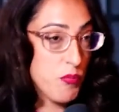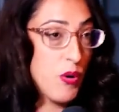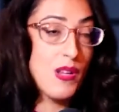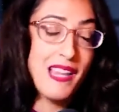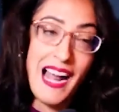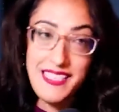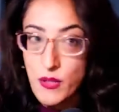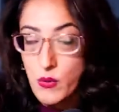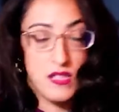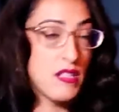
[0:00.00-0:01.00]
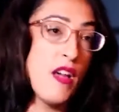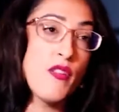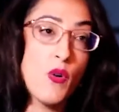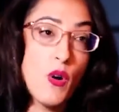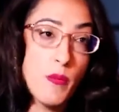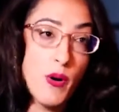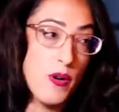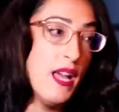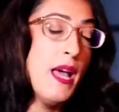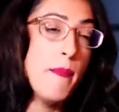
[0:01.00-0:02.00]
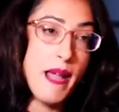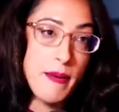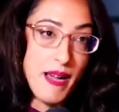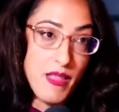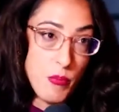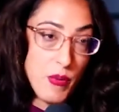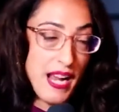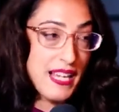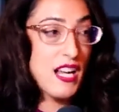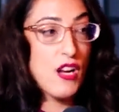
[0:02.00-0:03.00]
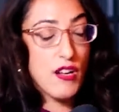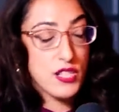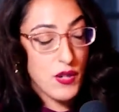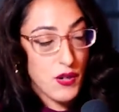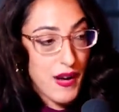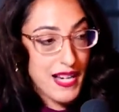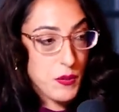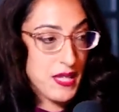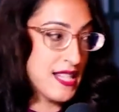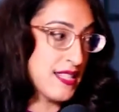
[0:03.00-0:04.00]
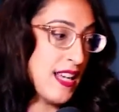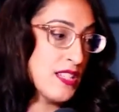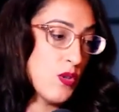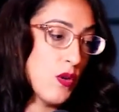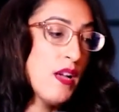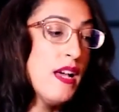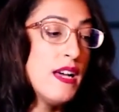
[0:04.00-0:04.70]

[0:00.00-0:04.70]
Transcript: Prolactin, which is another hormone made by the brain, can also interact with testosterone.